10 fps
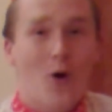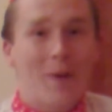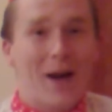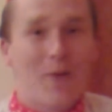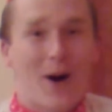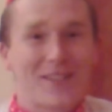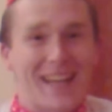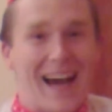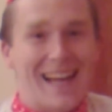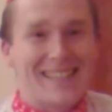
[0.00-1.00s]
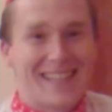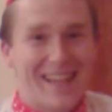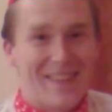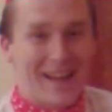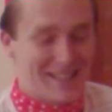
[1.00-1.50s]
Oh my word, guys.
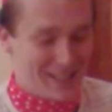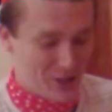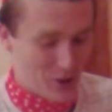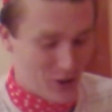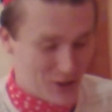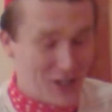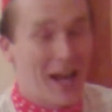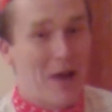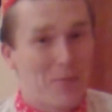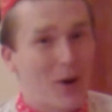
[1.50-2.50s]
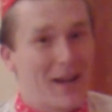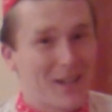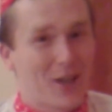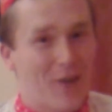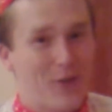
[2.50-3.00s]
This is huge, and
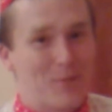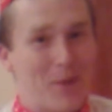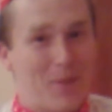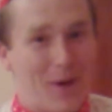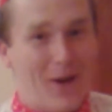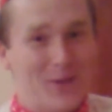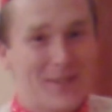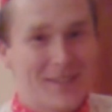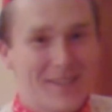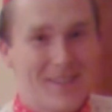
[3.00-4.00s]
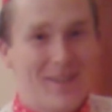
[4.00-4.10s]
Brian Clough would be proud.